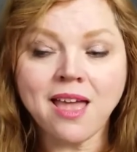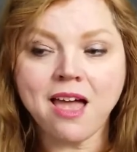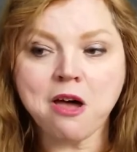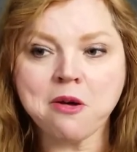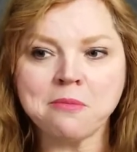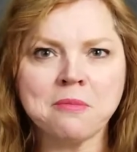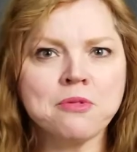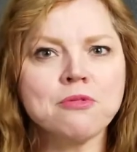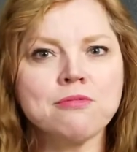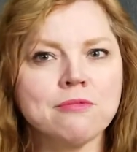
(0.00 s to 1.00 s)

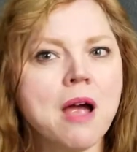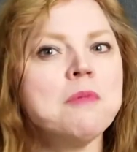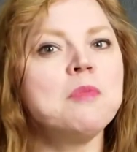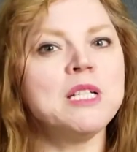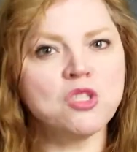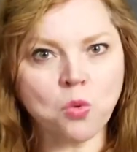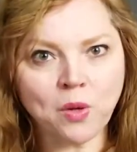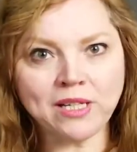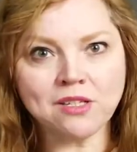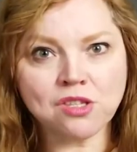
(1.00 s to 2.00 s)
probably
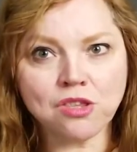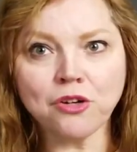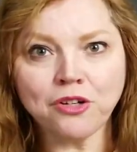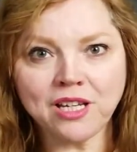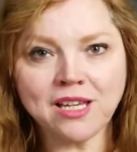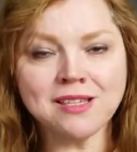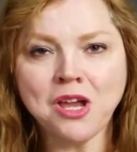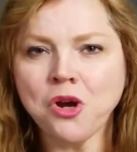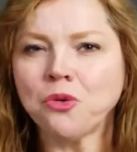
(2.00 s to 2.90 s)
20s, 30s.